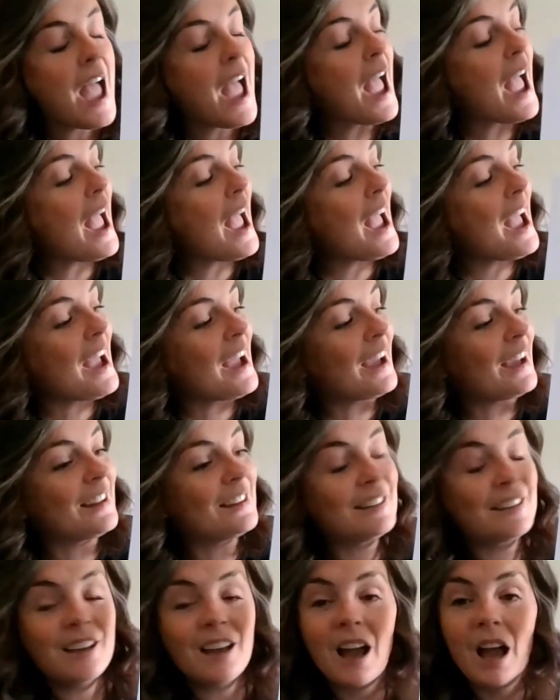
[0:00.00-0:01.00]

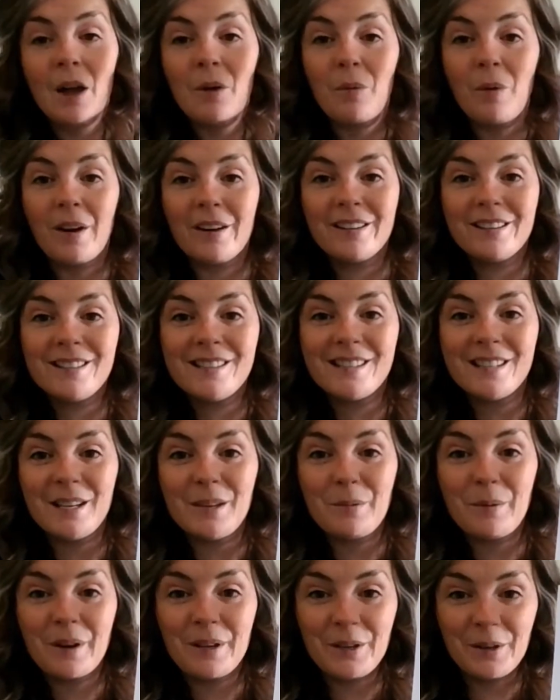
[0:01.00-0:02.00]
And I want to see
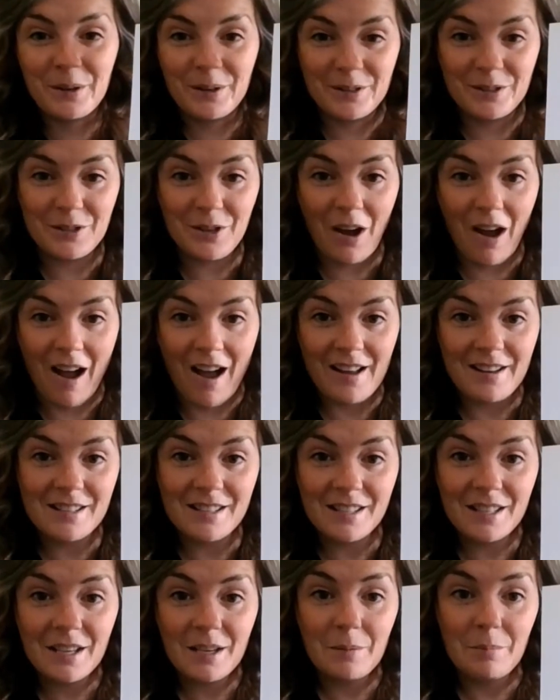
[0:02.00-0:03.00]
what your
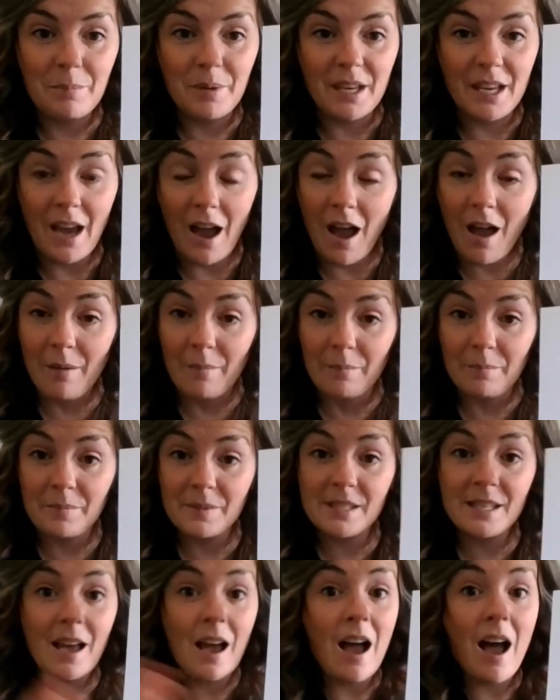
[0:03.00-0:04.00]
dot
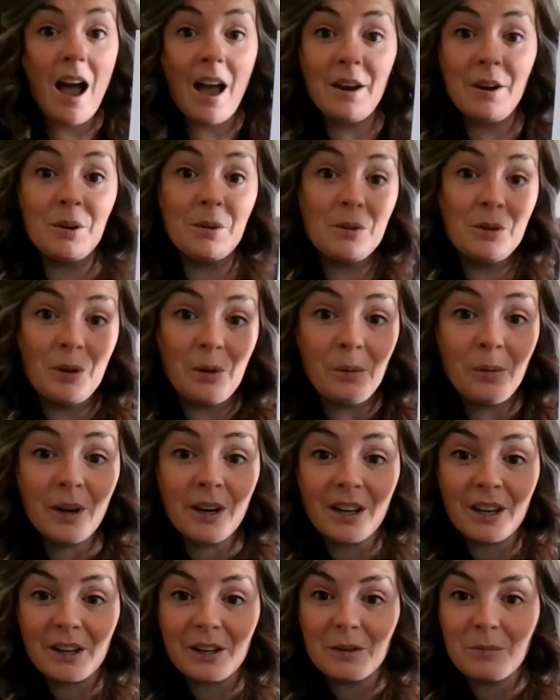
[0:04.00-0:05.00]
becomes. I don't know what
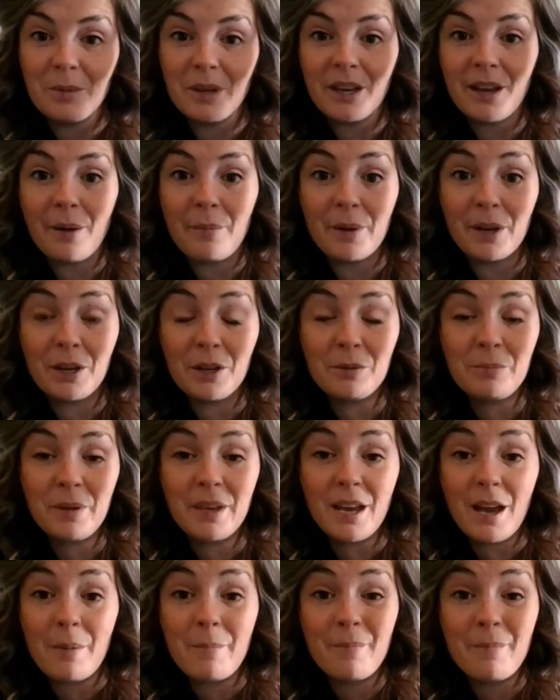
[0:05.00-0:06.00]
it could become. It could
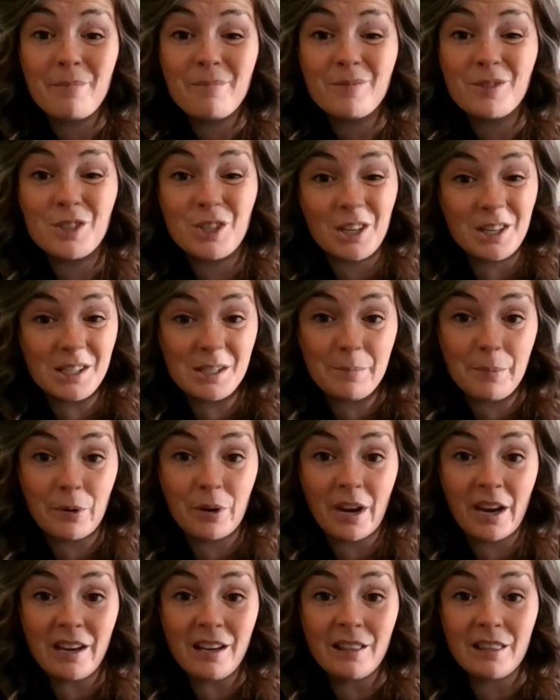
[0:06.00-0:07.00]
become just about
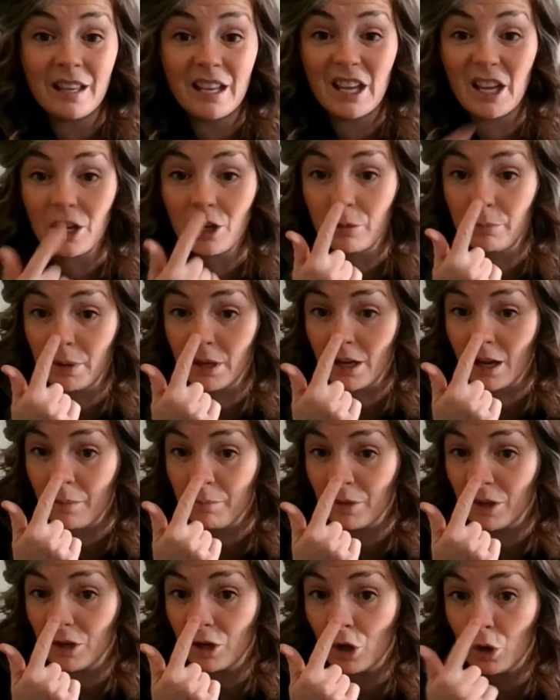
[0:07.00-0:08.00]
anything. It could become
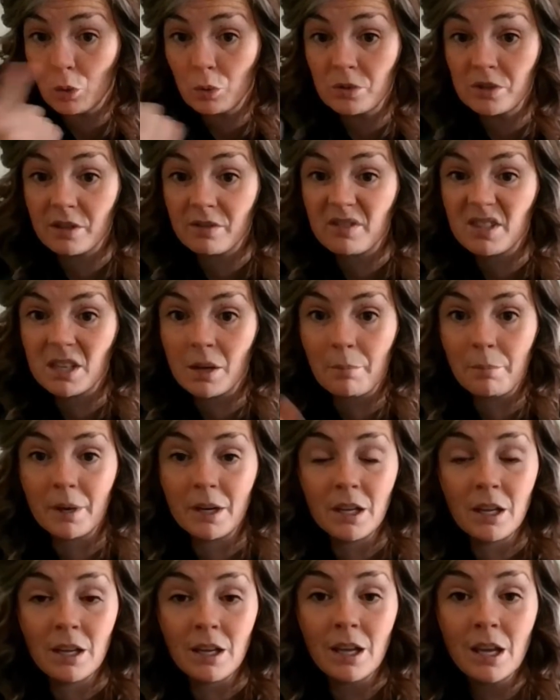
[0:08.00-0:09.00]
the nose of
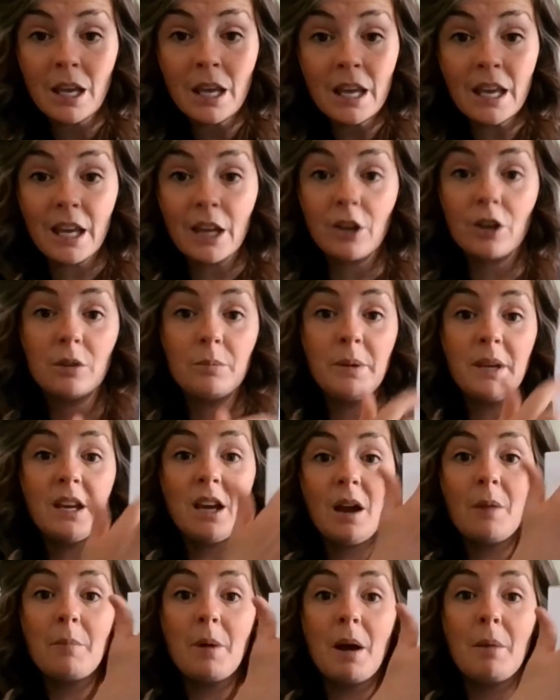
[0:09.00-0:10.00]
somebody. It could
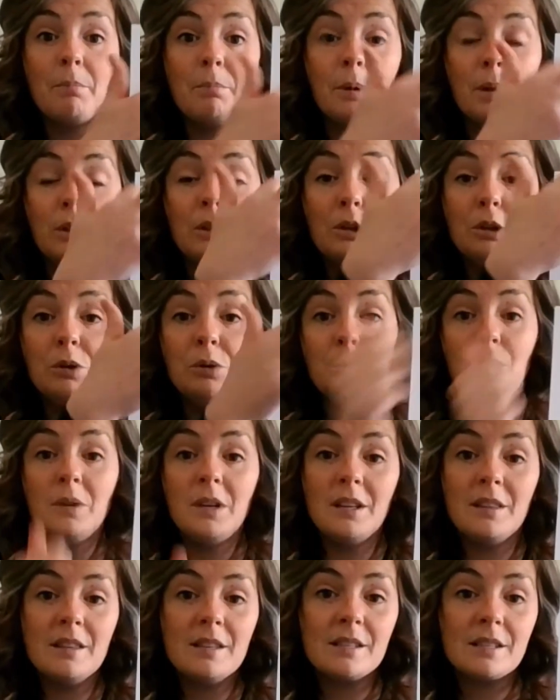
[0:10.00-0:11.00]
become a balloon
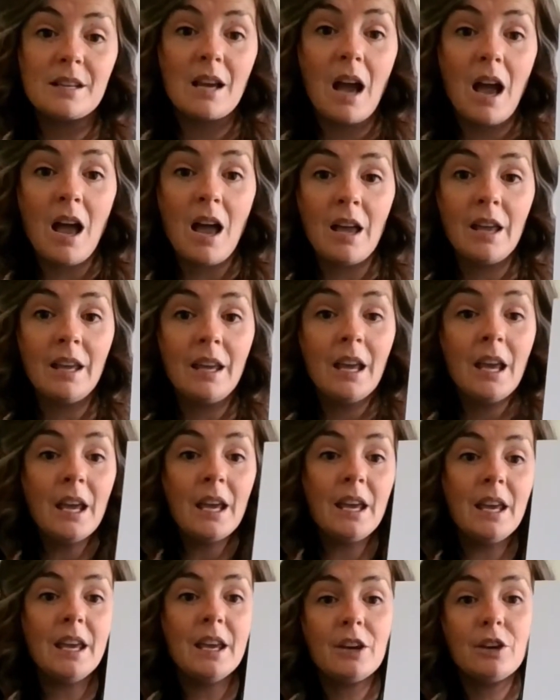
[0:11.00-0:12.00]
in the sky.
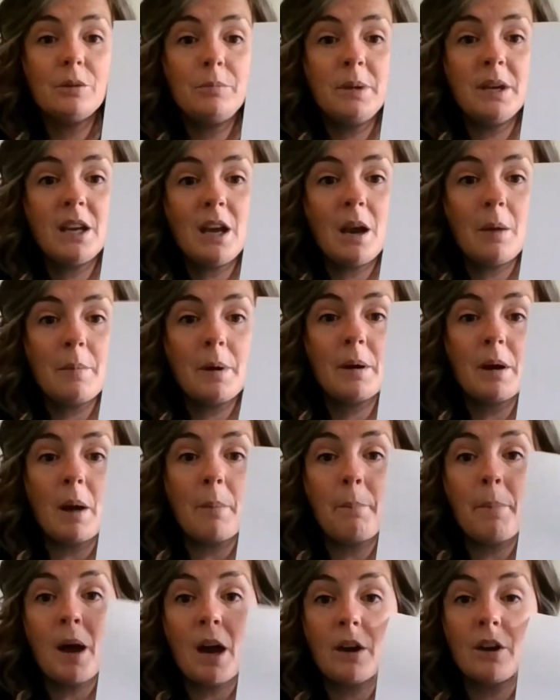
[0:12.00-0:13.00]
It could become a
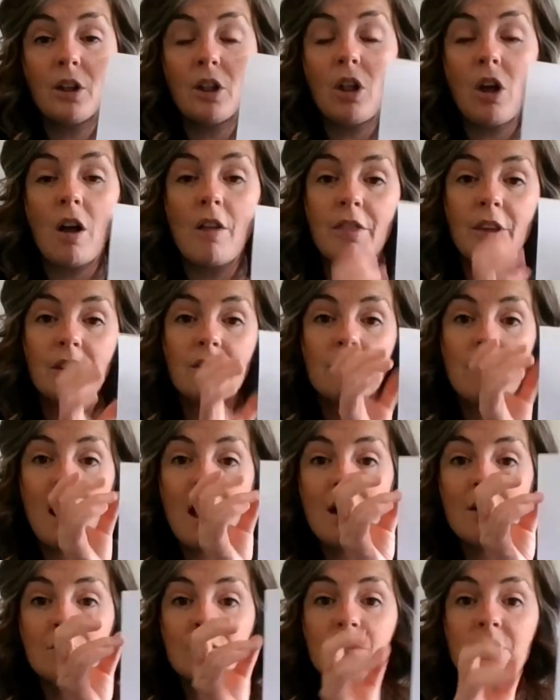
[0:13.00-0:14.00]
puddle on the
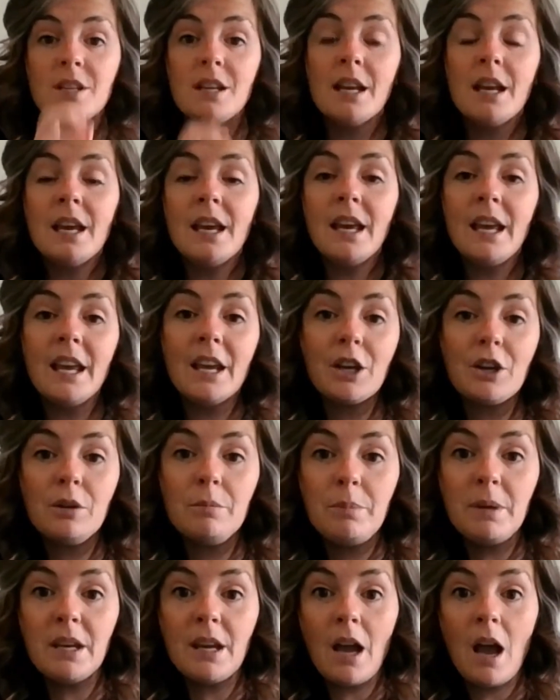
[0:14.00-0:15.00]
ground. It could
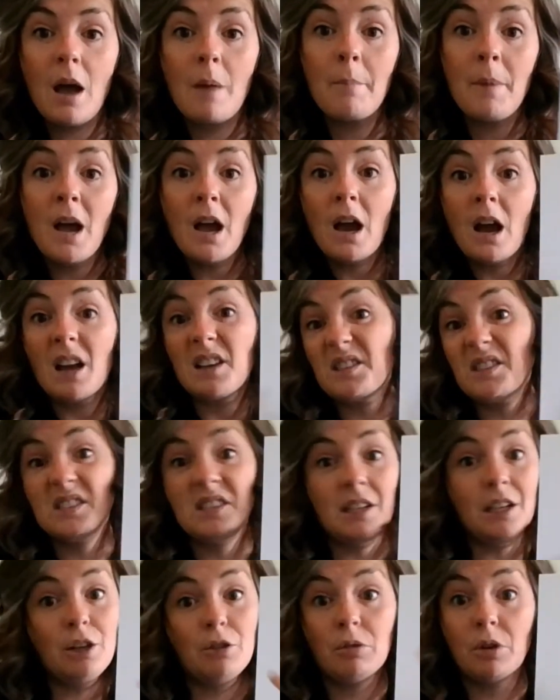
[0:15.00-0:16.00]
become a
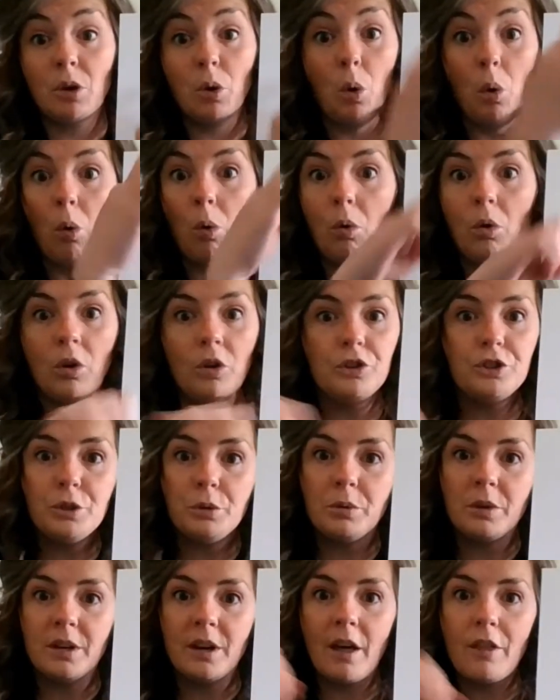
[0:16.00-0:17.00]
secret hole
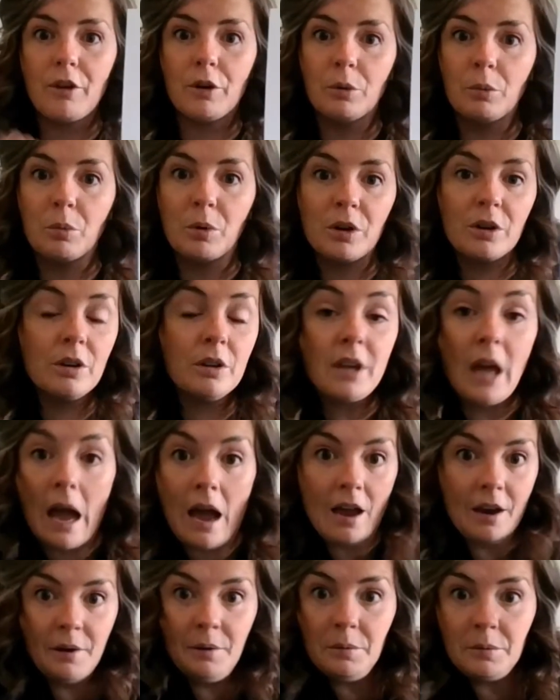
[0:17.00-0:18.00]
to another world.
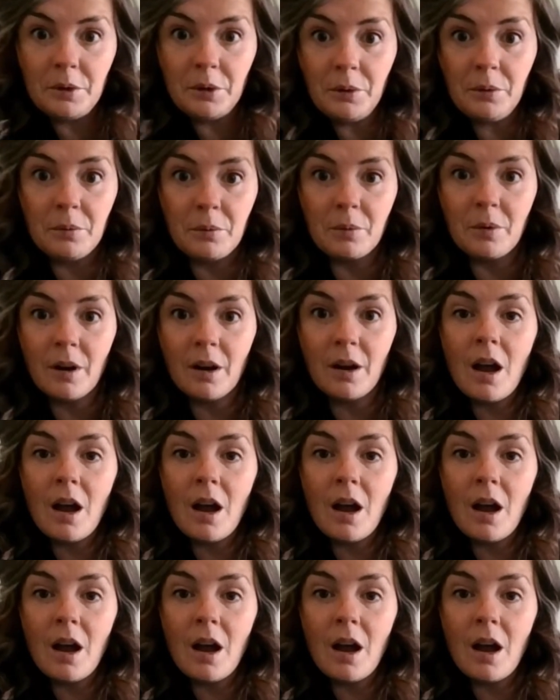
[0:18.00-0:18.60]
I don't know.